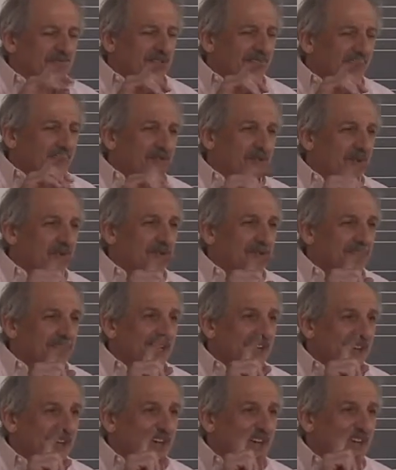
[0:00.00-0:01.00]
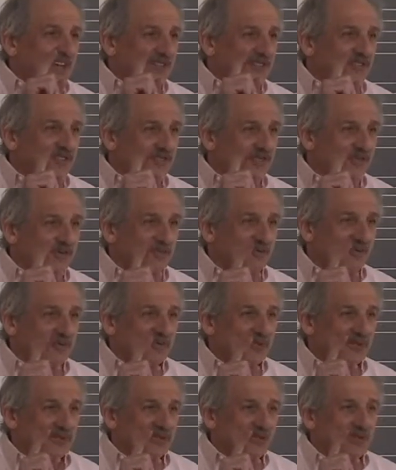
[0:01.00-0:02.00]
That was always A.S. Neill's rule.
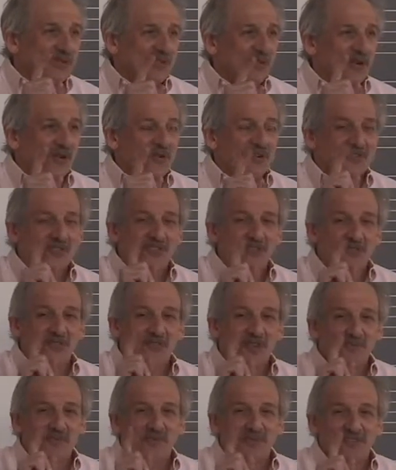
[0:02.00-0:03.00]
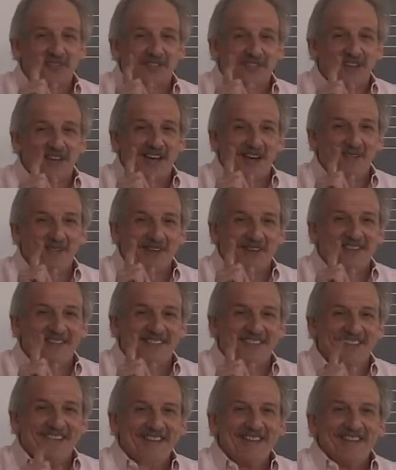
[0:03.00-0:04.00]
He, the only children he wouldn't allow
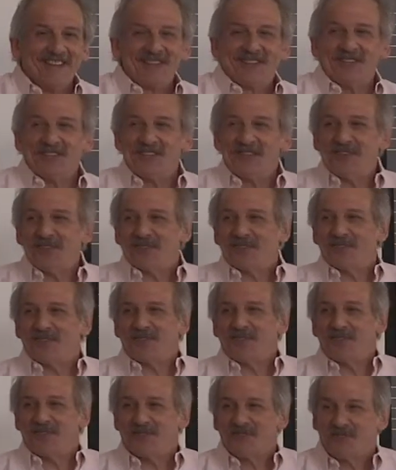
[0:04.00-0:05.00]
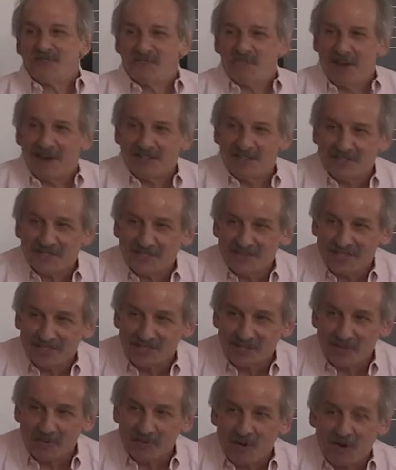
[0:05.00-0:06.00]
in to the institution by
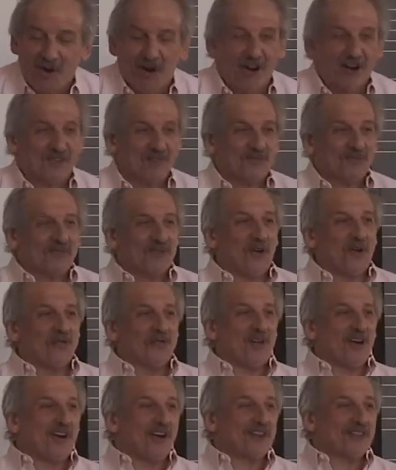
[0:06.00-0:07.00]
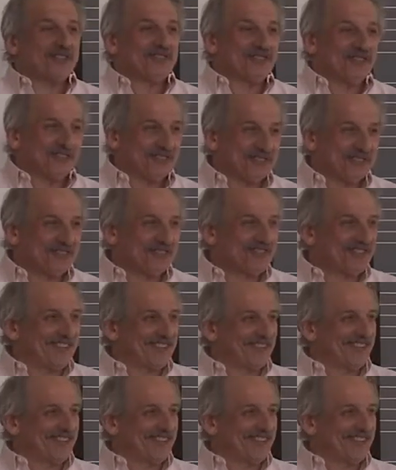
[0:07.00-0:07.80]
necessity were art, known arsonists.